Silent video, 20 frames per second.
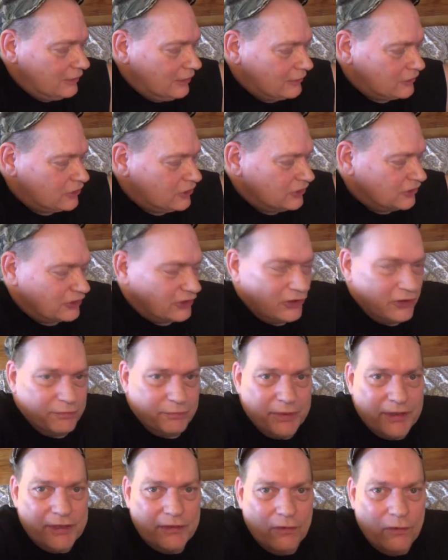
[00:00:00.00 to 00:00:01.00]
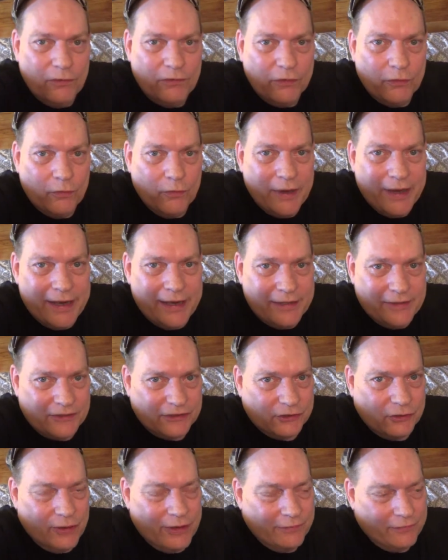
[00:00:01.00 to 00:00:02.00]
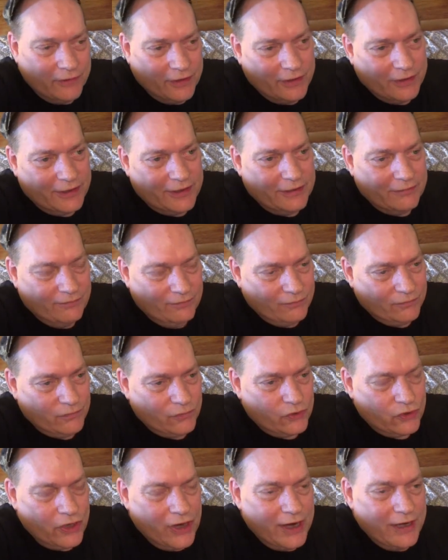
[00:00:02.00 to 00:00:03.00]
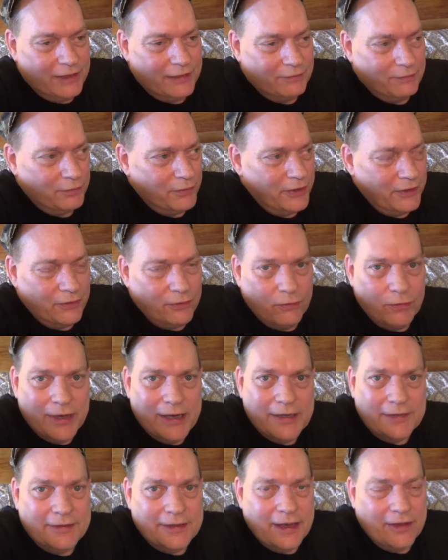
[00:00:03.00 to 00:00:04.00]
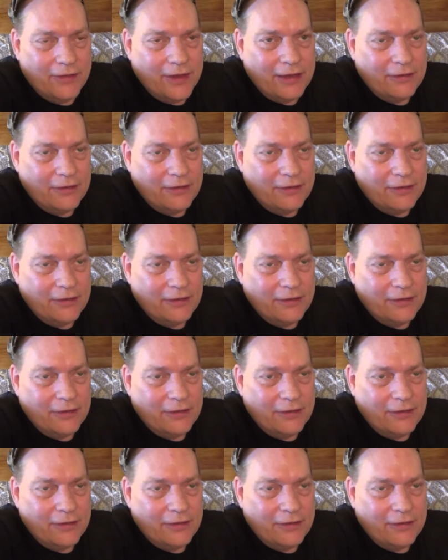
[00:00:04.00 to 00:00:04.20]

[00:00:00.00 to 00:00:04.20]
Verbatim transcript: uh, she's a bit overweight, so I've got to trying to bring her weight down.